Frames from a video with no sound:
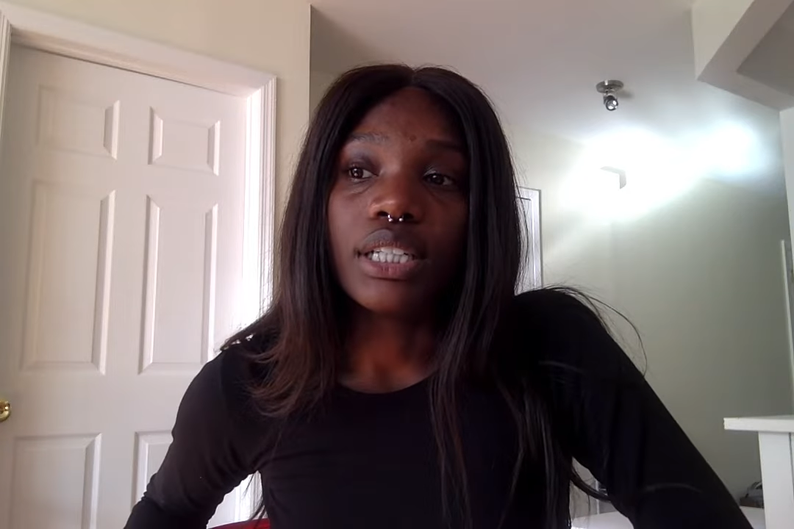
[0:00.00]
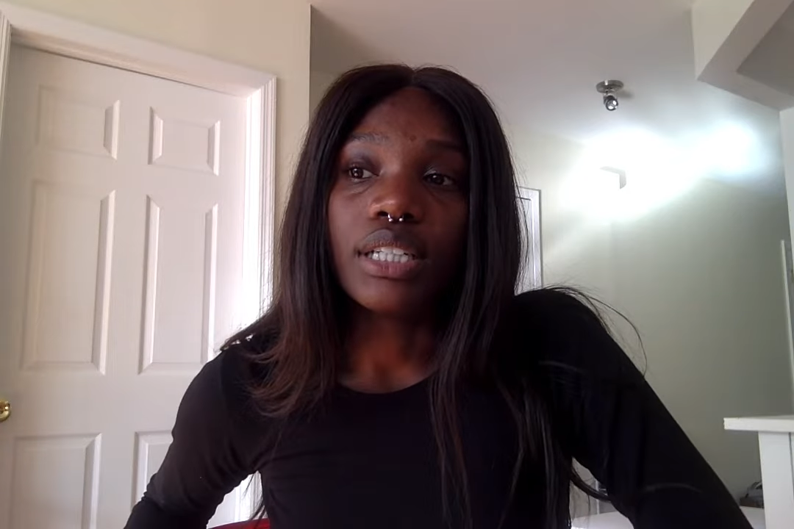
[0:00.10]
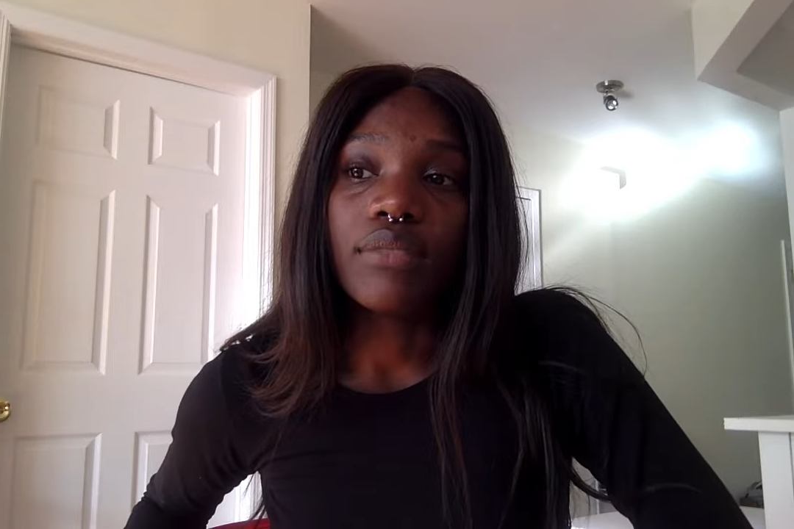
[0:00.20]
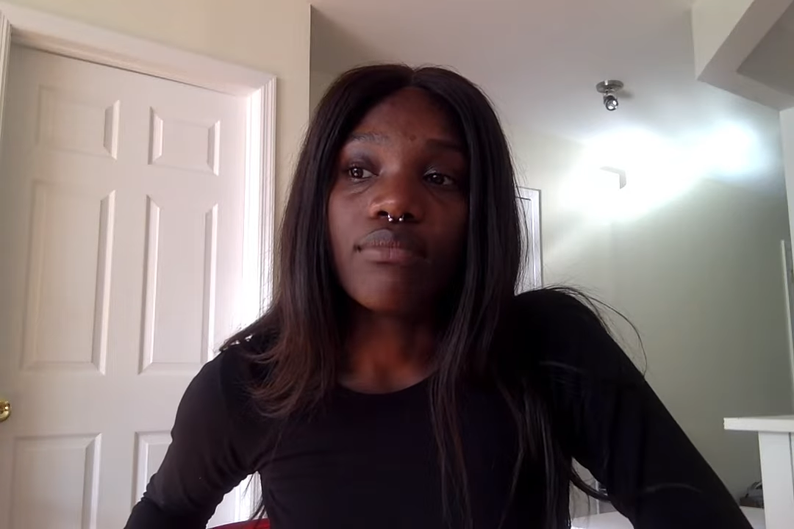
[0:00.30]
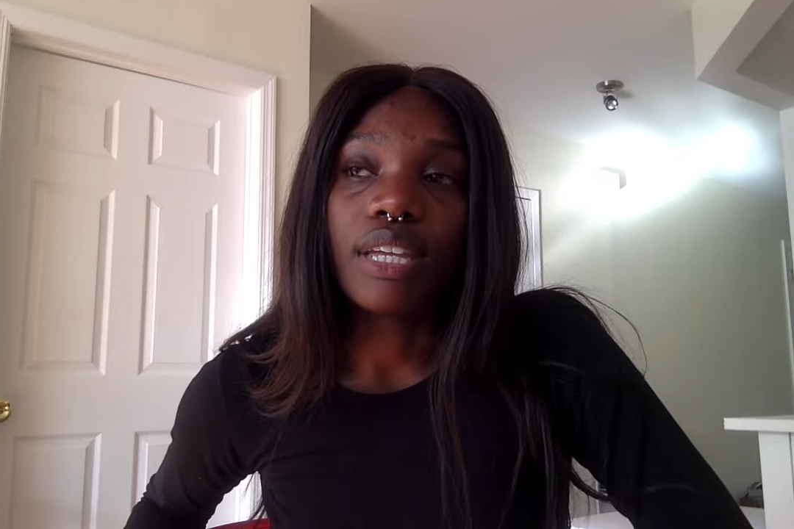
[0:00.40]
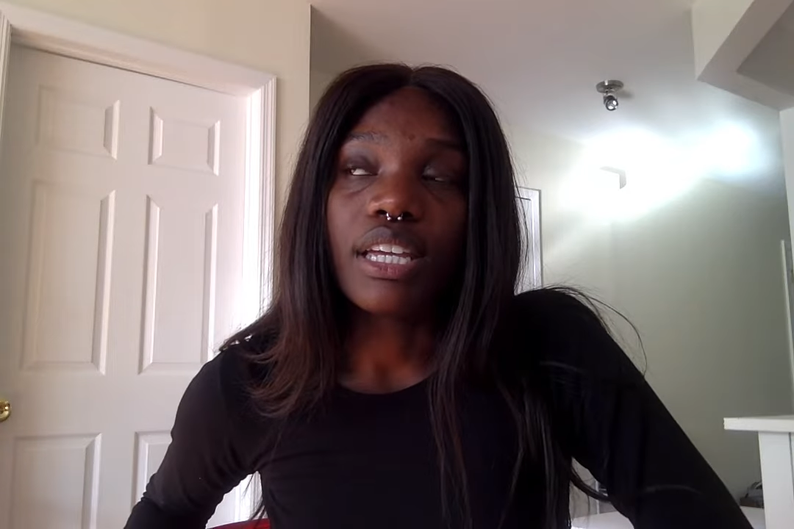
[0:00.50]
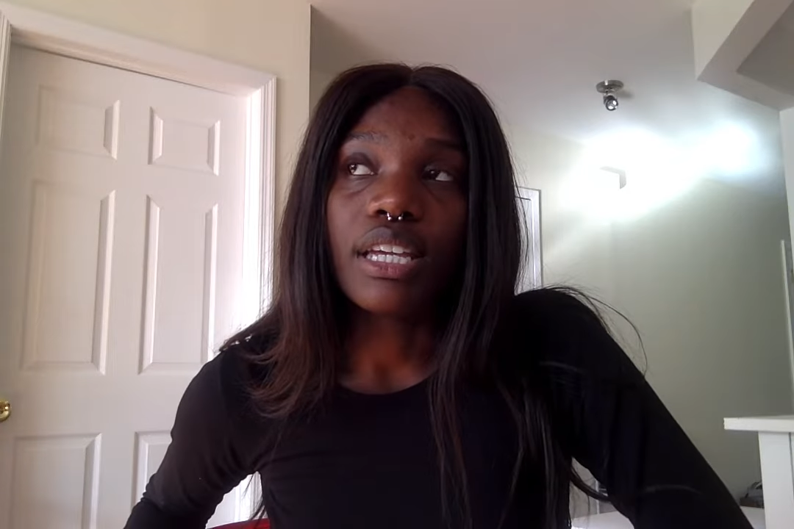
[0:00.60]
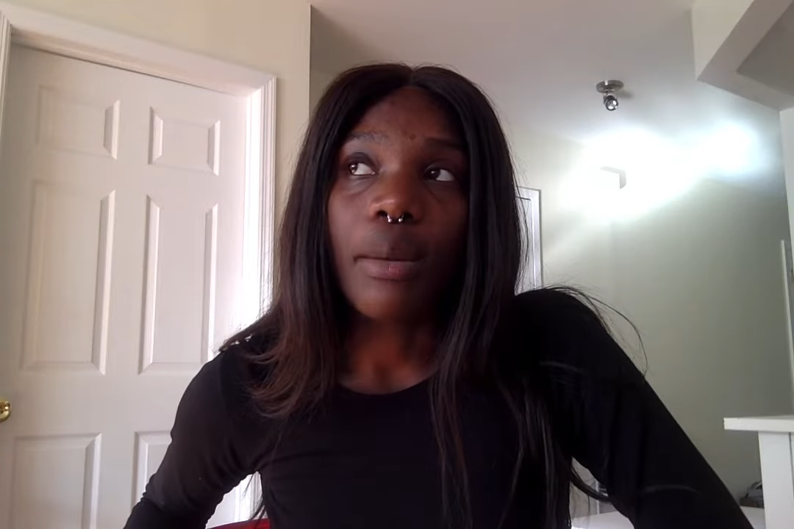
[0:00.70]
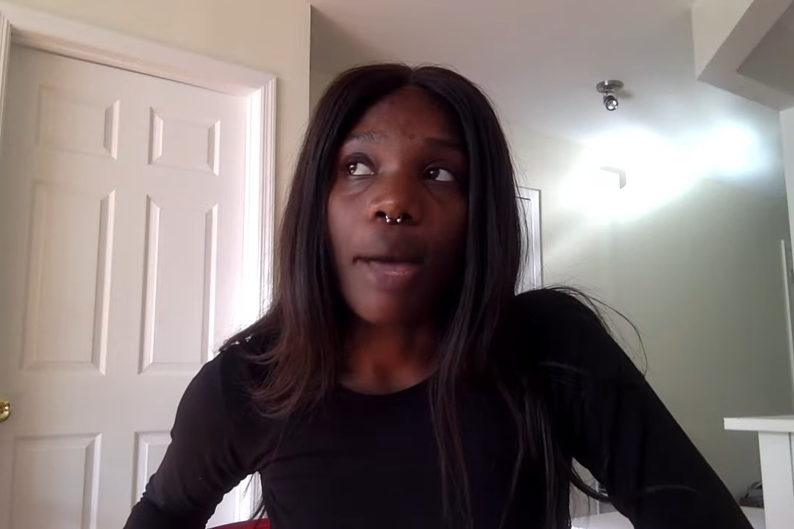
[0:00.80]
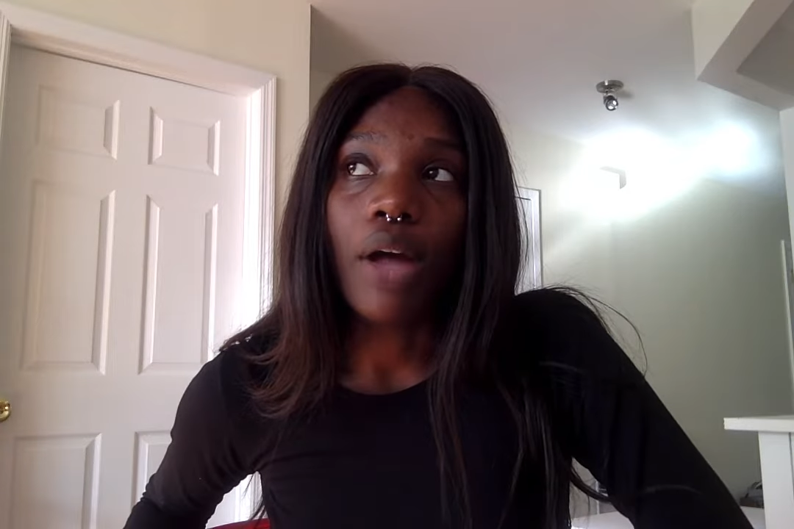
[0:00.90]
and
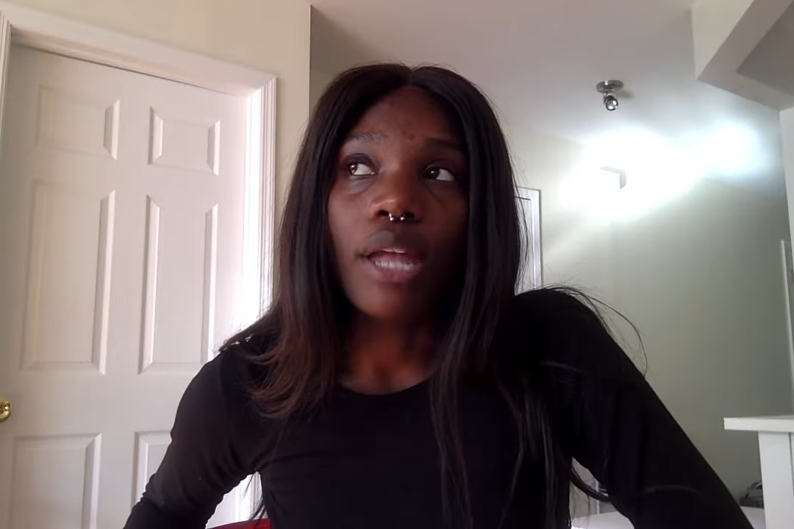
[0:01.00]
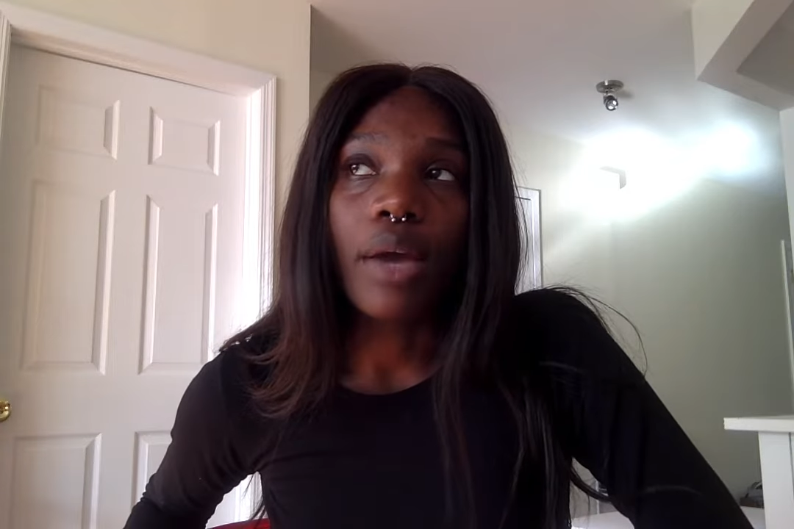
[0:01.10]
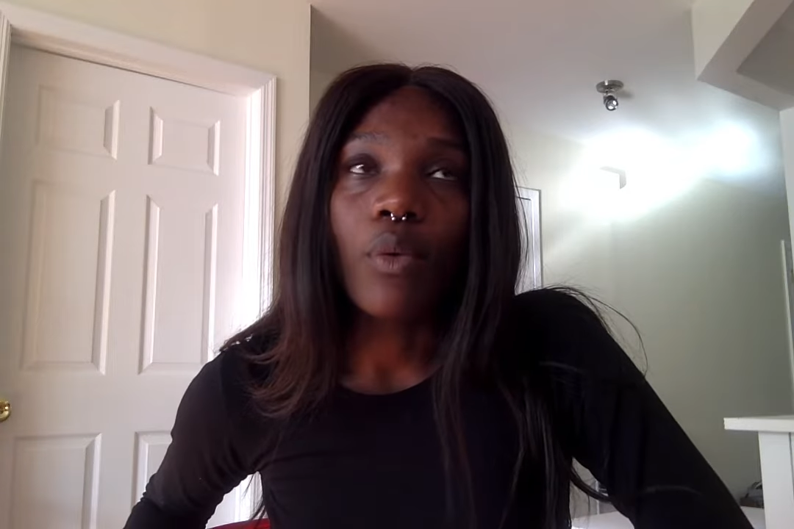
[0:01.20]
thinking about, like,